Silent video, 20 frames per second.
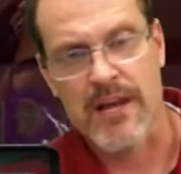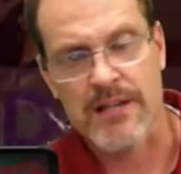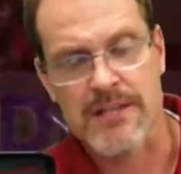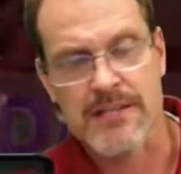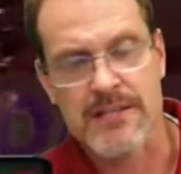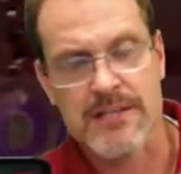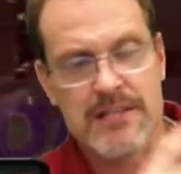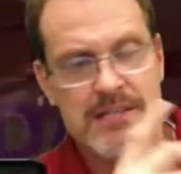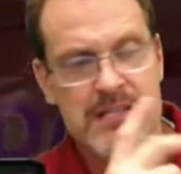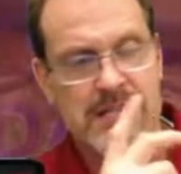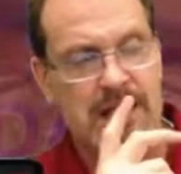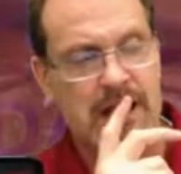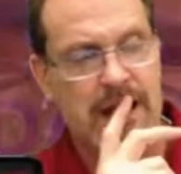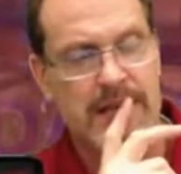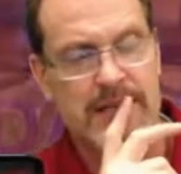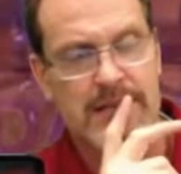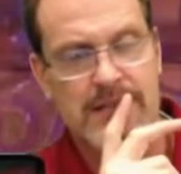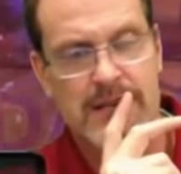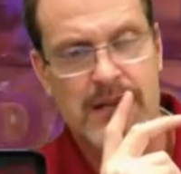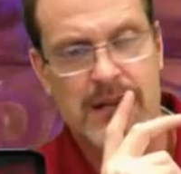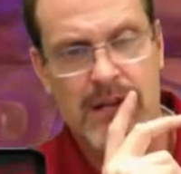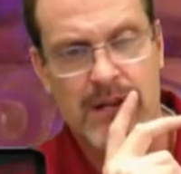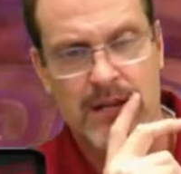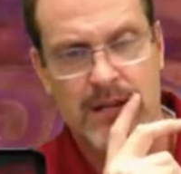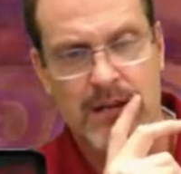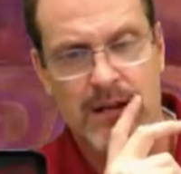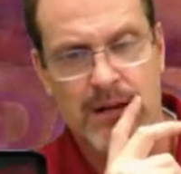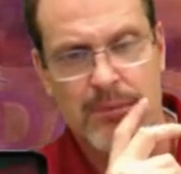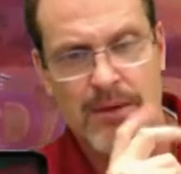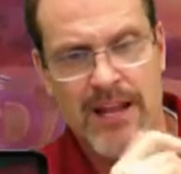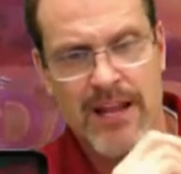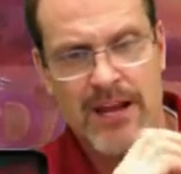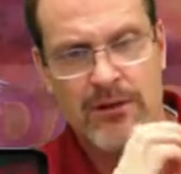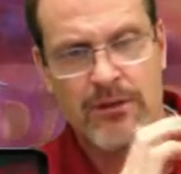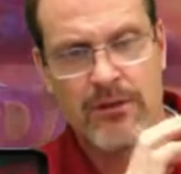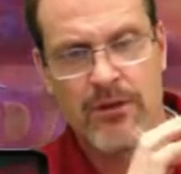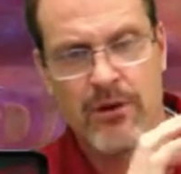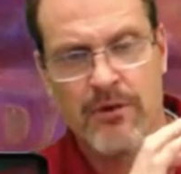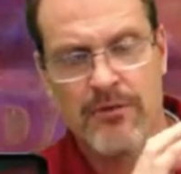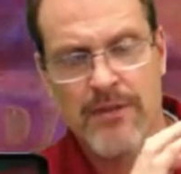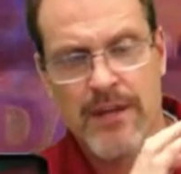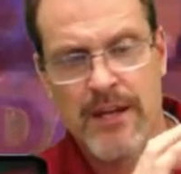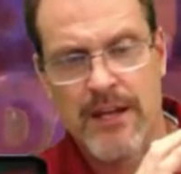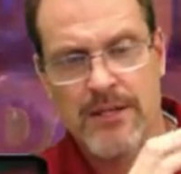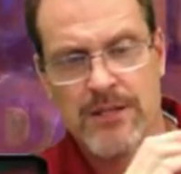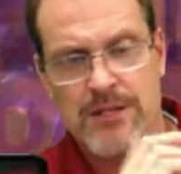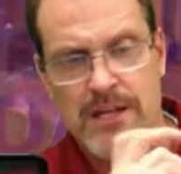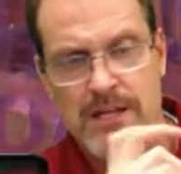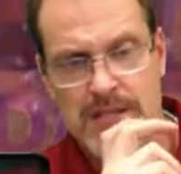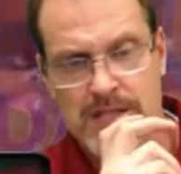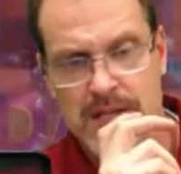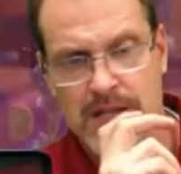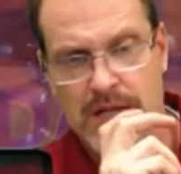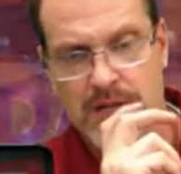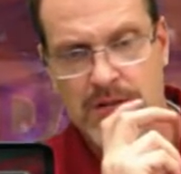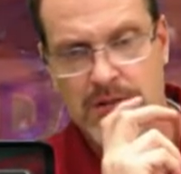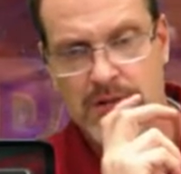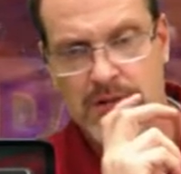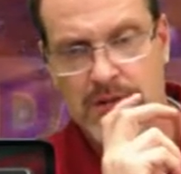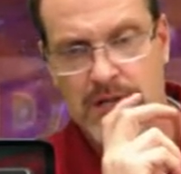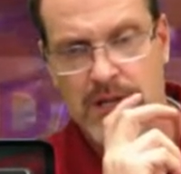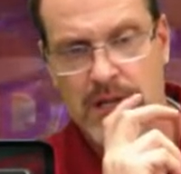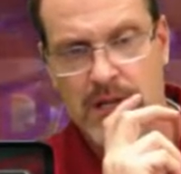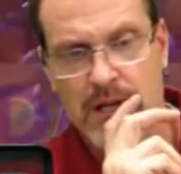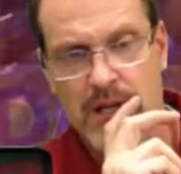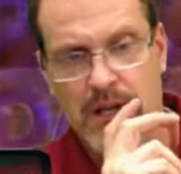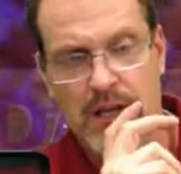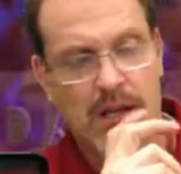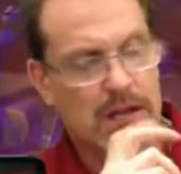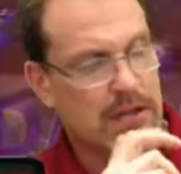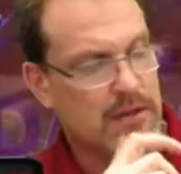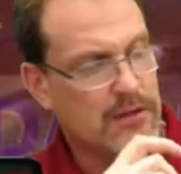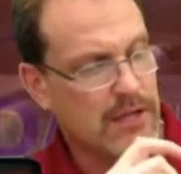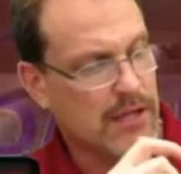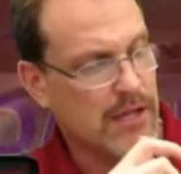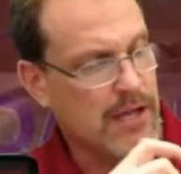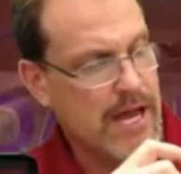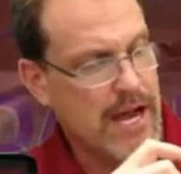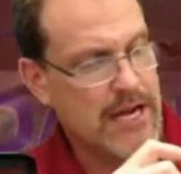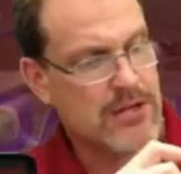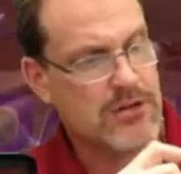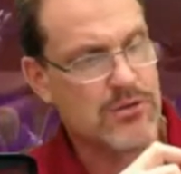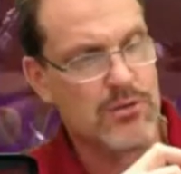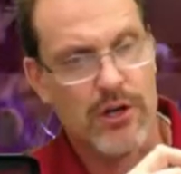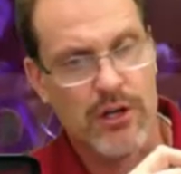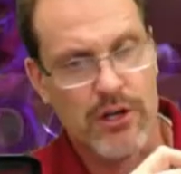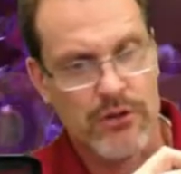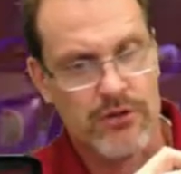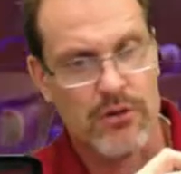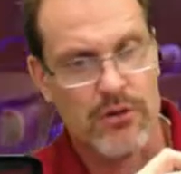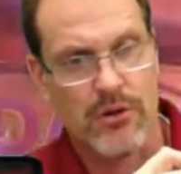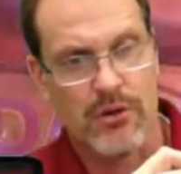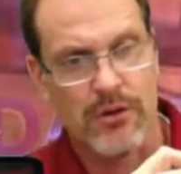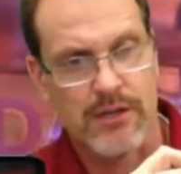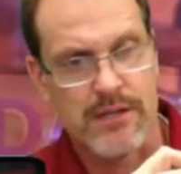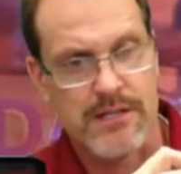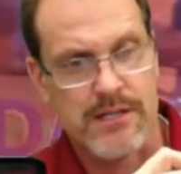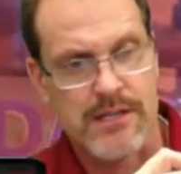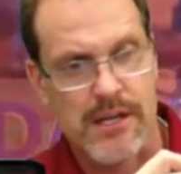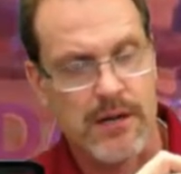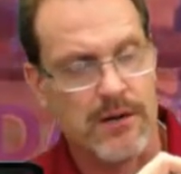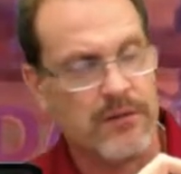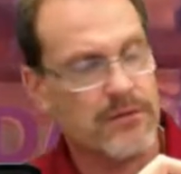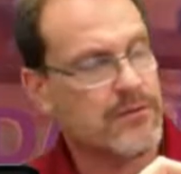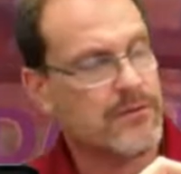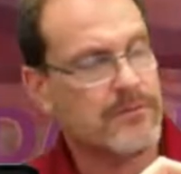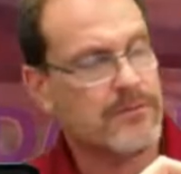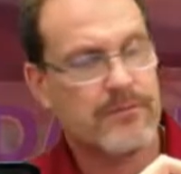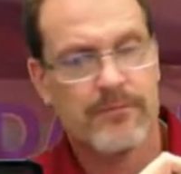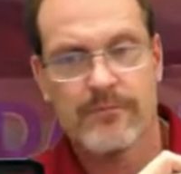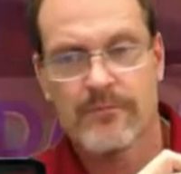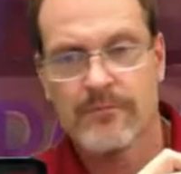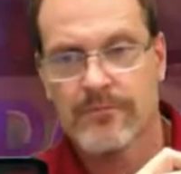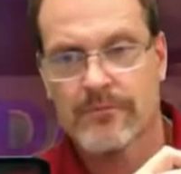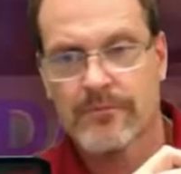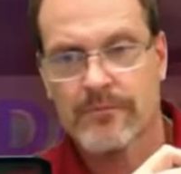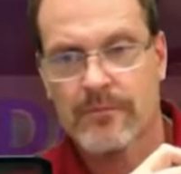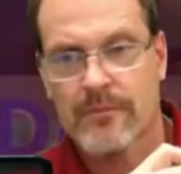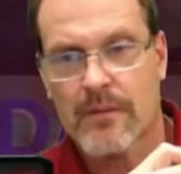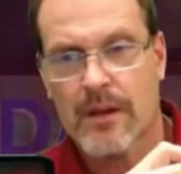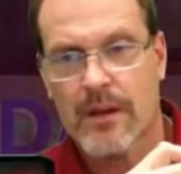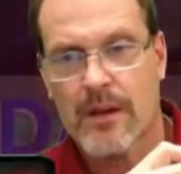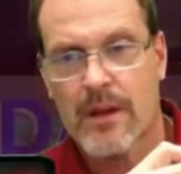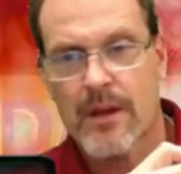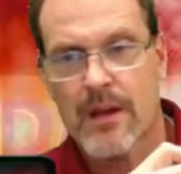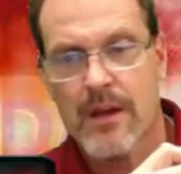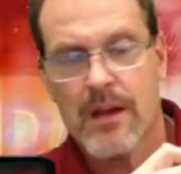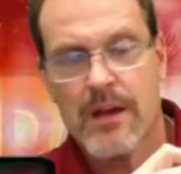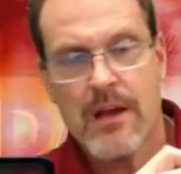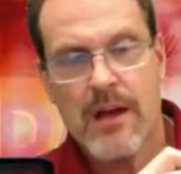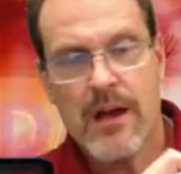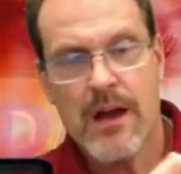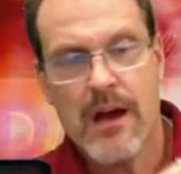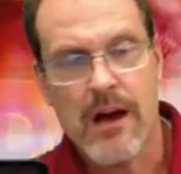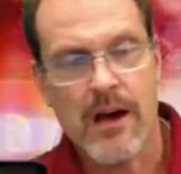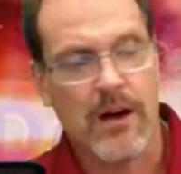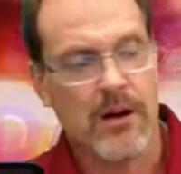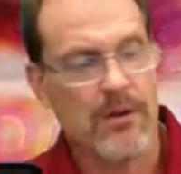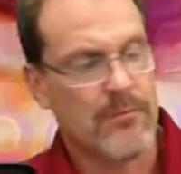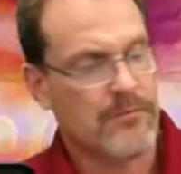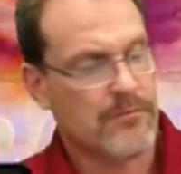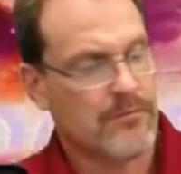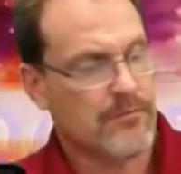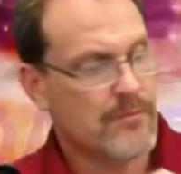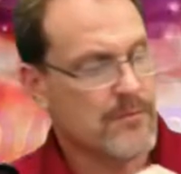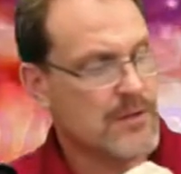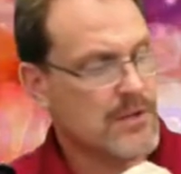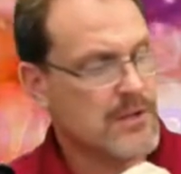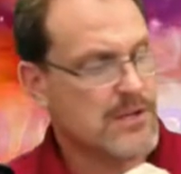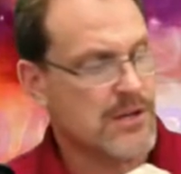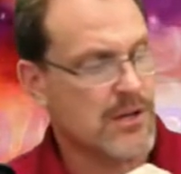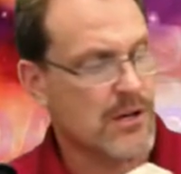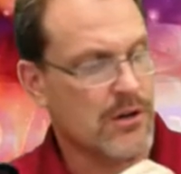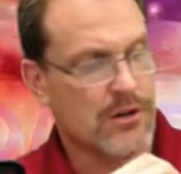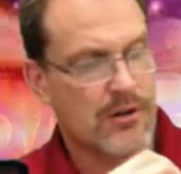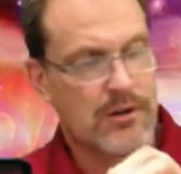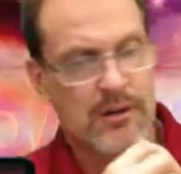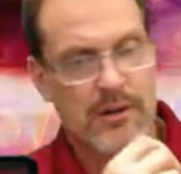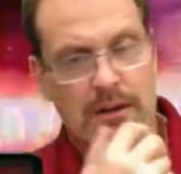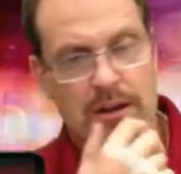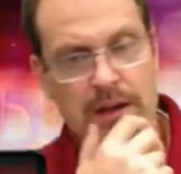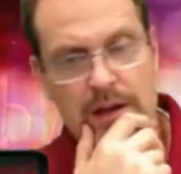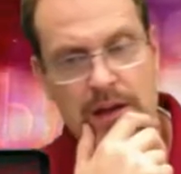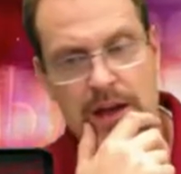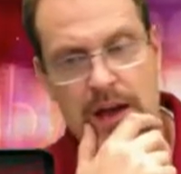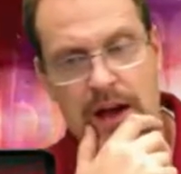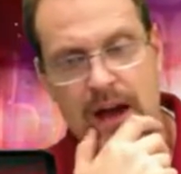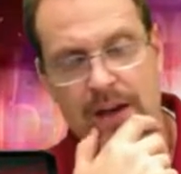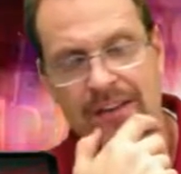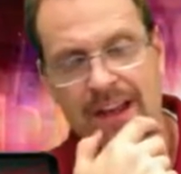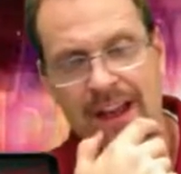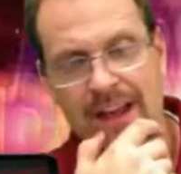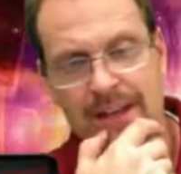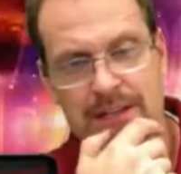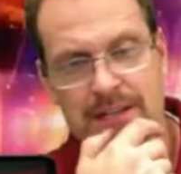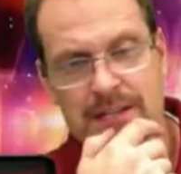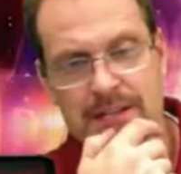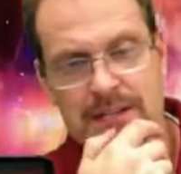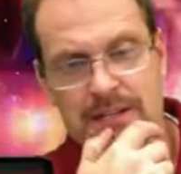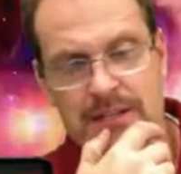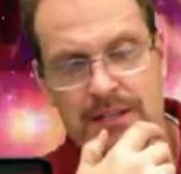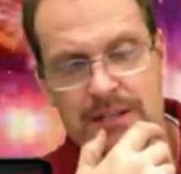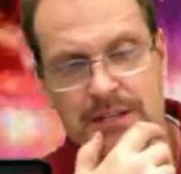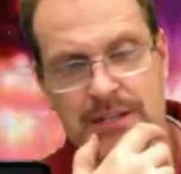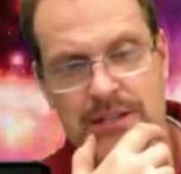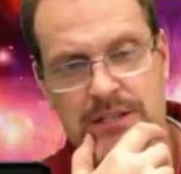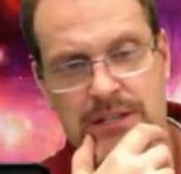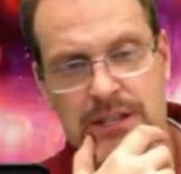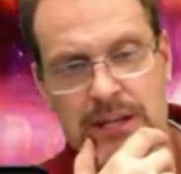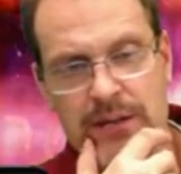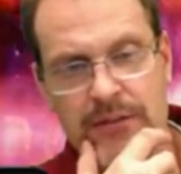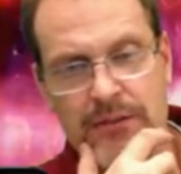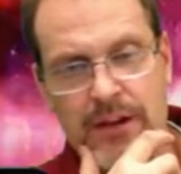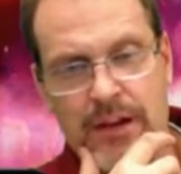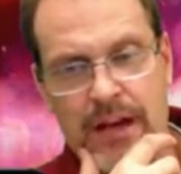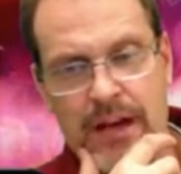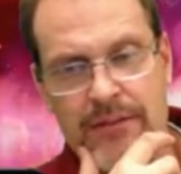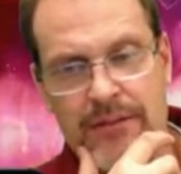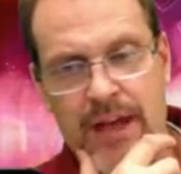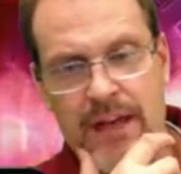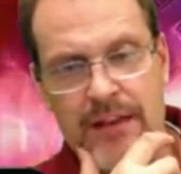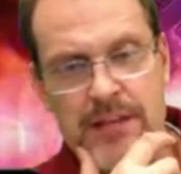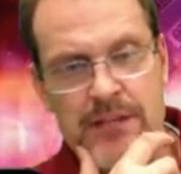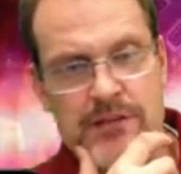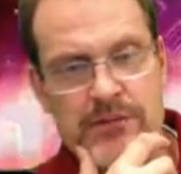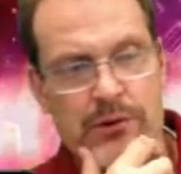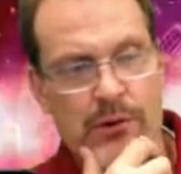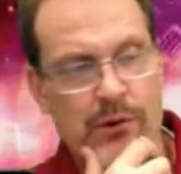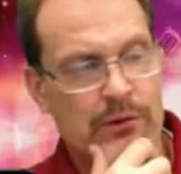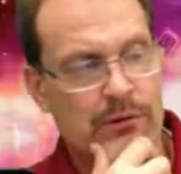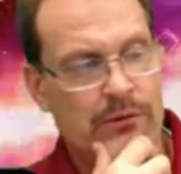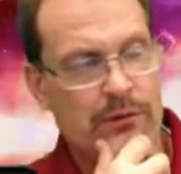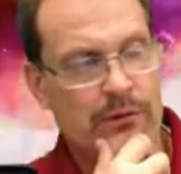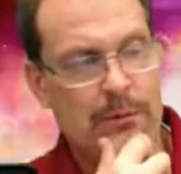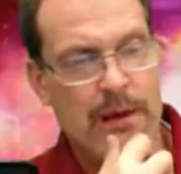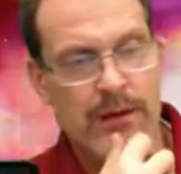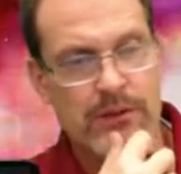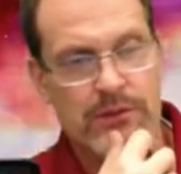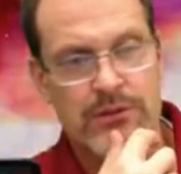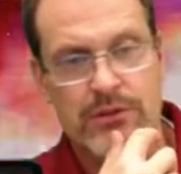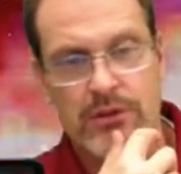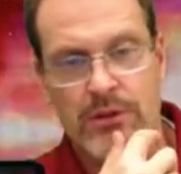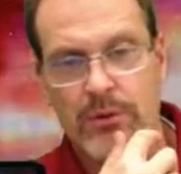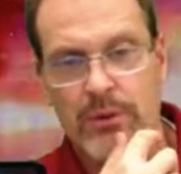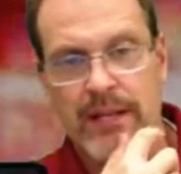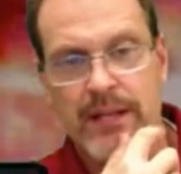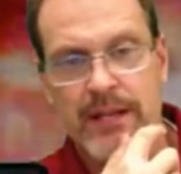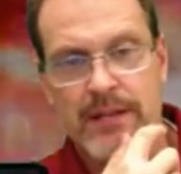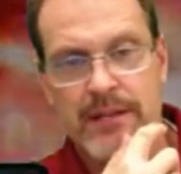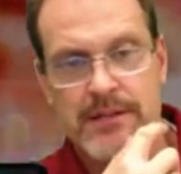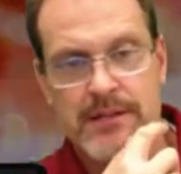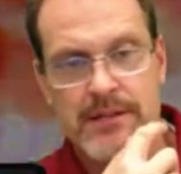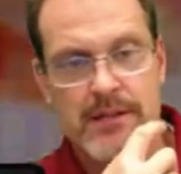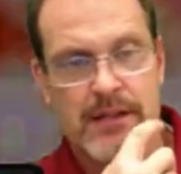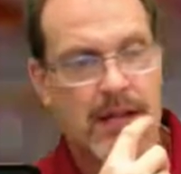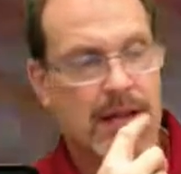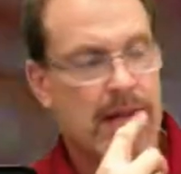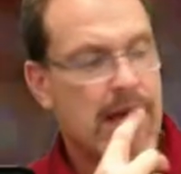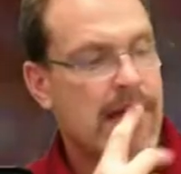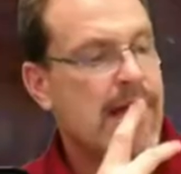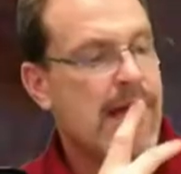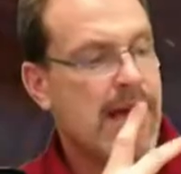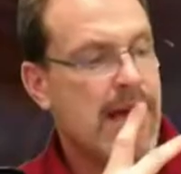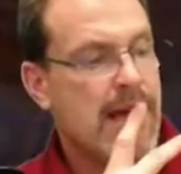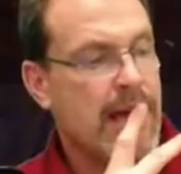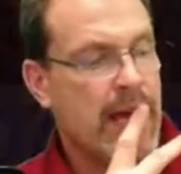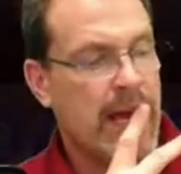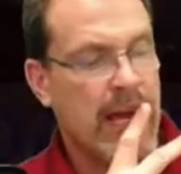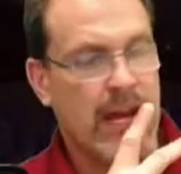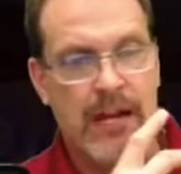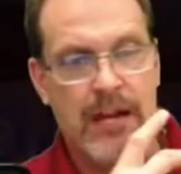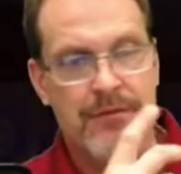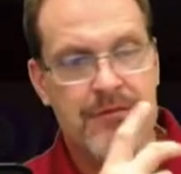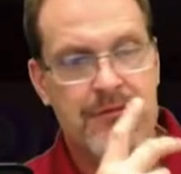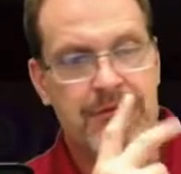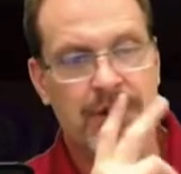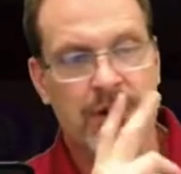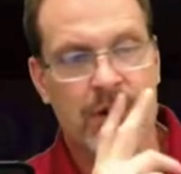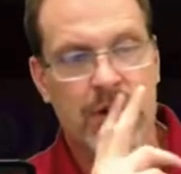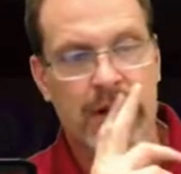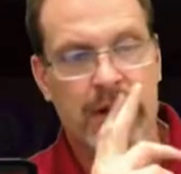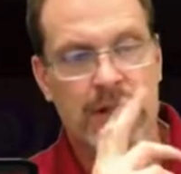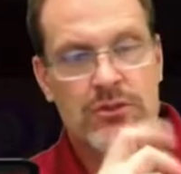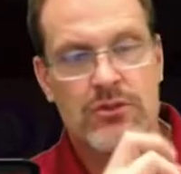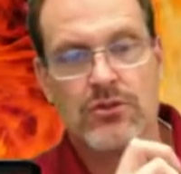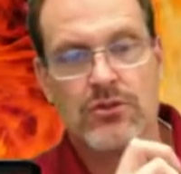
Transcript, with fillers: of the slides on there, but I don't know if that adjusts the the the actual controller itself. Um, so I've had this just to give you. I've had this drone for about two weeks, and I've flown it